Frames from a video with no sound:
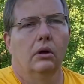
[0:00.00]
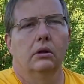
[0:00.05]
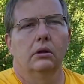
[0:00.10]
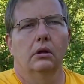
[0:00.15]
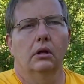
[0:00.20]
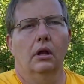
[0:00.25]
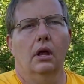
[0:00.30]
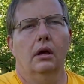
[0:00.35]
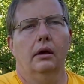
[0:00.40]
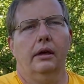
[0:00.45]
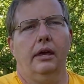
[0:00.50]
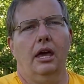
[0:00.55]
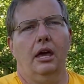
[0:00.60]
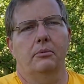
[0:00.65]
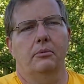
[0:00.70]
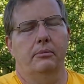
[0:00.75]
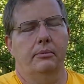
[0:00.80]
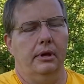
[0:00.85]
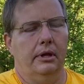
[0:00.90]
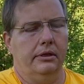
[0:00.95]
The log
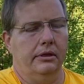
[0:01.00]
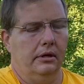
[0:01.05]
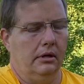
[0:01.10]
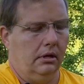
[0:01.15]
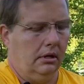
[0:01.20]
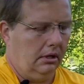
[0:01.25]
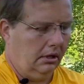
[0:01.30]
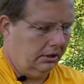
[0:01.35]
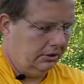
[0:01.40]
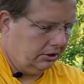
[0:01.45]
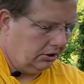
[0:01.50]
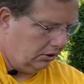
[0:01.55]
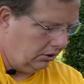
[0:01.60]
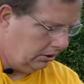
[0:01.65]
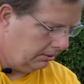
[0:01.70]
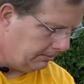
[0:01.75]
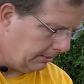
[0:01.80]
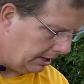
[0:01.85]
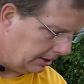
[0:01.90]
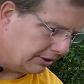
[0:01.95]
cabin method is a
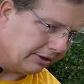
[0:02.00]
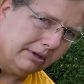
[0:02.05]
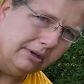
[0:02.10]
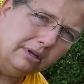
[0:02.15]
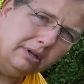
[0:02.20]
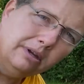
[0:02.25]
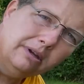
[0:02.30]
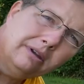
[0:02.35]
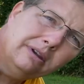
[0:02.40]
good method